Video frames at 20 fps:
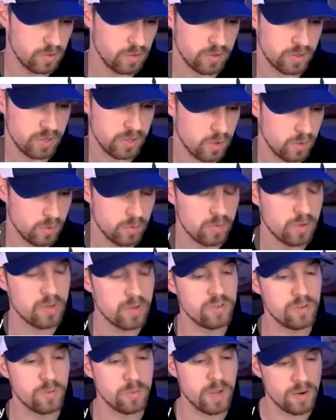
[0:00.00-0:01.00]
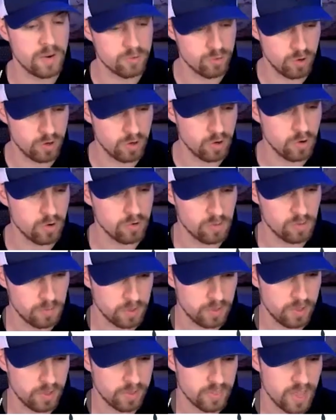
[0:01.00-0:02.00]
or, some kind of trigger or
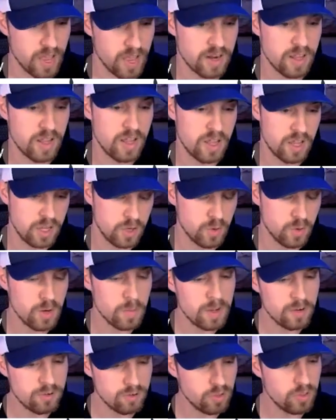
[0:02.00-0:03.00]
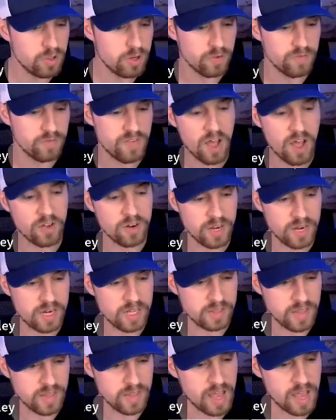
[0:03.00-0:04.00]
something like that. You want to make sure that you're
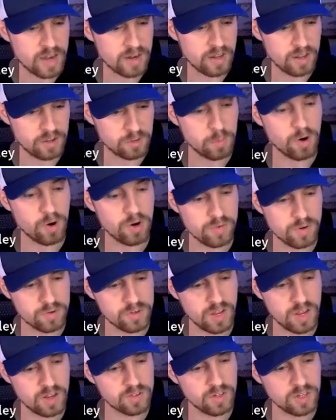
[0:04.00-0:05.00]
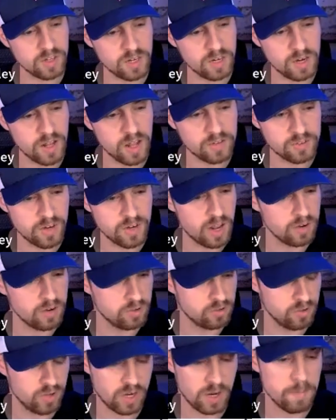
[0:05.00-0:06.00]
validating that as part of your testing, and that's not
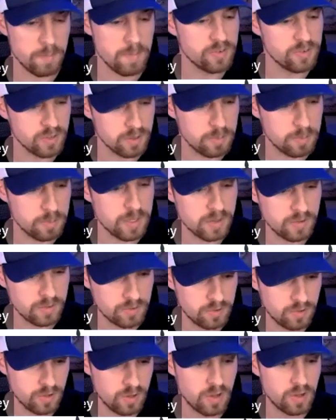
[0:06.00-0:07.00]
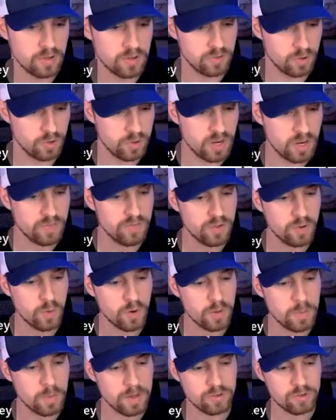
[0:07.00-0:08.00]
just like a missing piece. So you definitely
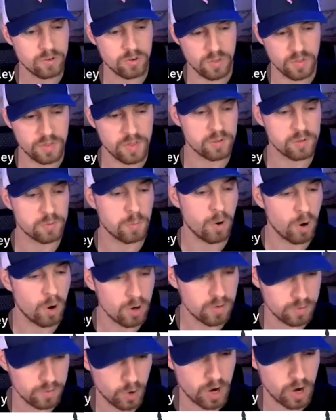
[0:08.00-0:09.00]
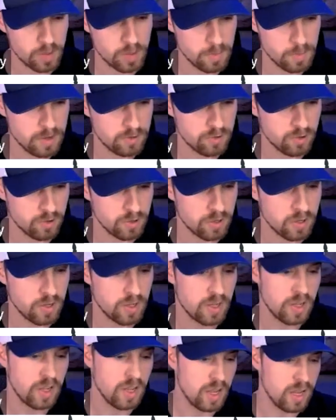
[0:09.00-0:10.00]
want to make sure that that's part of your automation
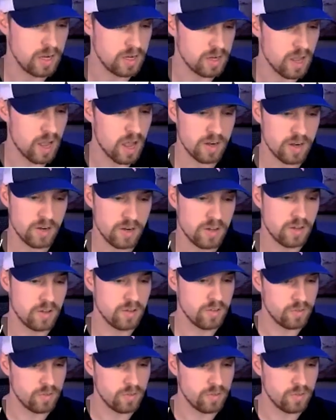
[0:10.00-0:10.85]
and not,